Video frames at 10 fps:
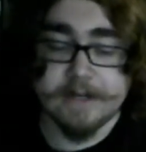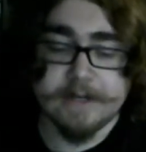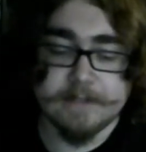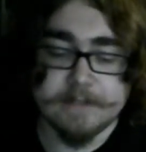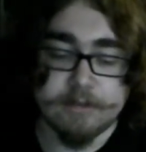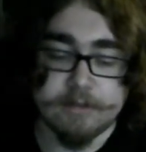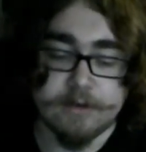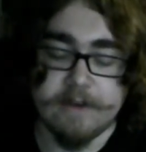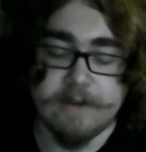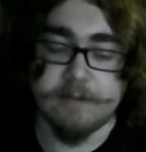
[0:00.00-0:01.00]
it's a
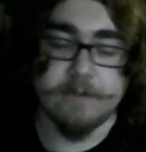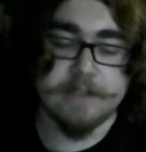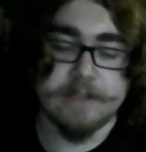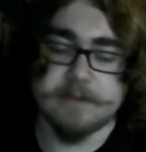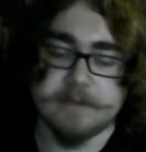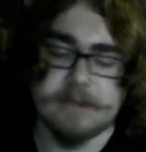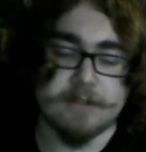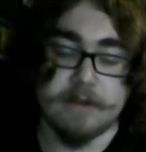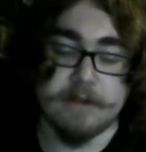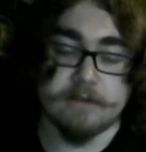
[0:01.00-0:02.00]
Blu-ray of a movie that's been talked
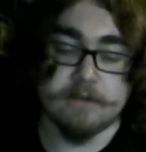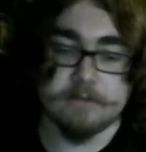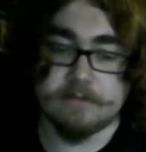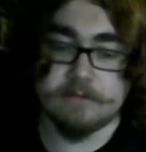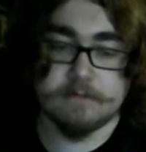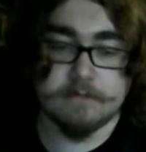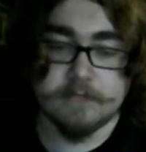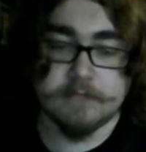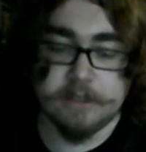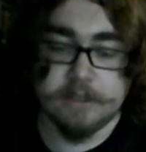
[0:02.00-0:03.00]
about,
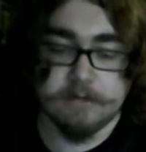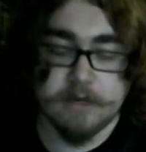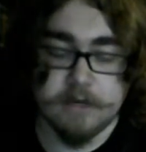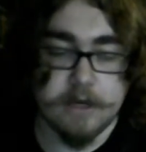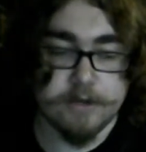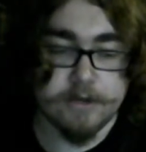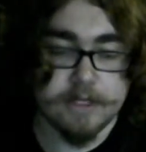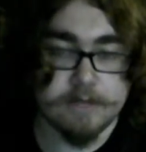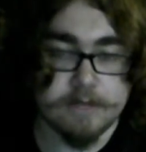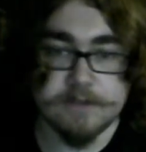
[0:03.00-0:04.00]
you know, 100
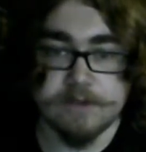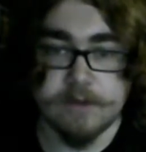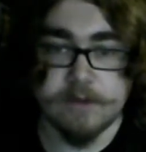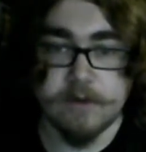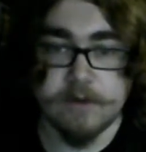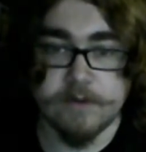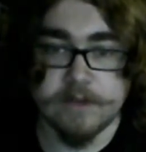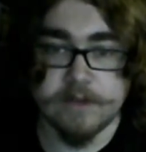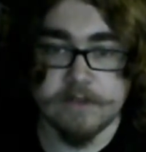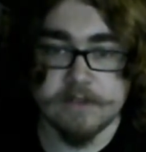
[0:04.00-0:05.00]
times, so there's no point really
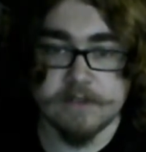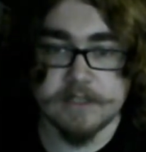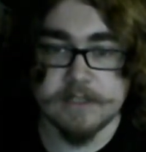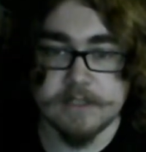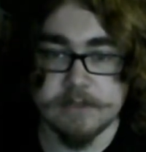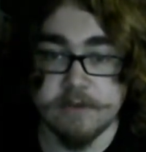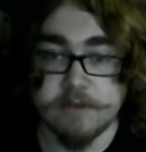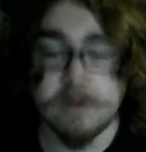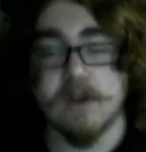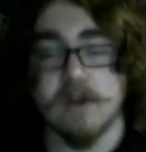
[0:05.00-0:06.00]
even discussing the movie,
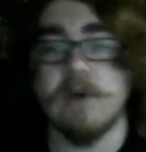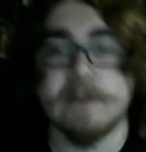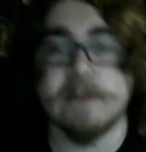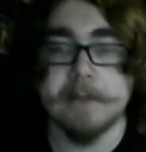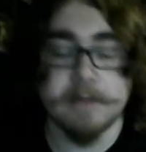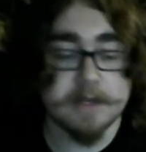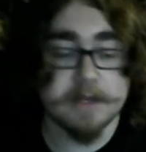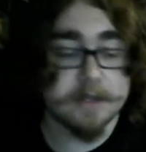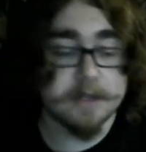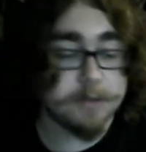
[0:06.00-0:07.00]
although I will give my opinion
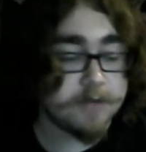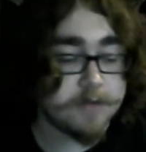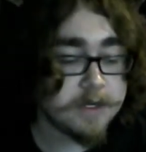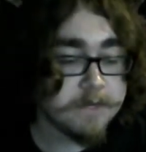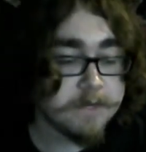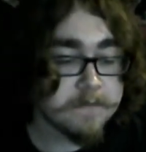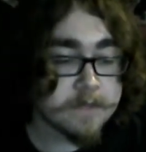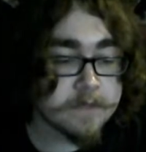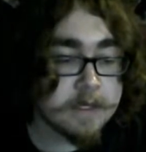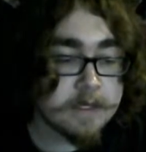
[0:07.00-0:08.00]
on the movie.
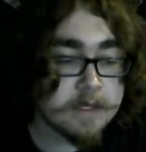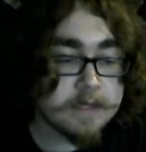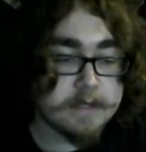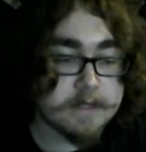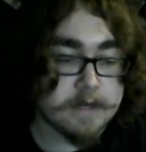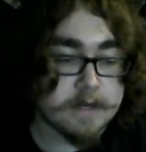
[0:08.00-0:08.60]
And,